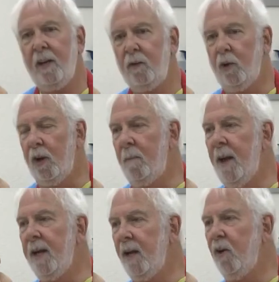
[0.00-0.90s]
So to
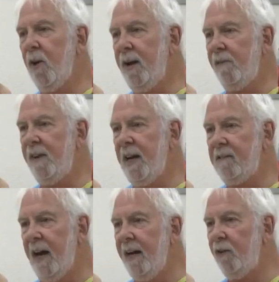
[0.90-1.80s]
make a great vanilla
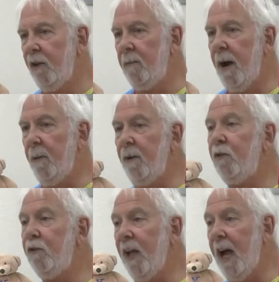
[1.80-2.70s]
ice cream, I was
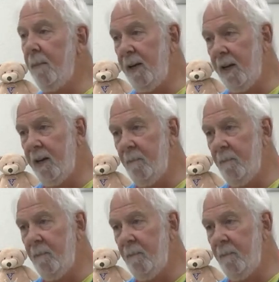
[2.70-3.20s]
stymied.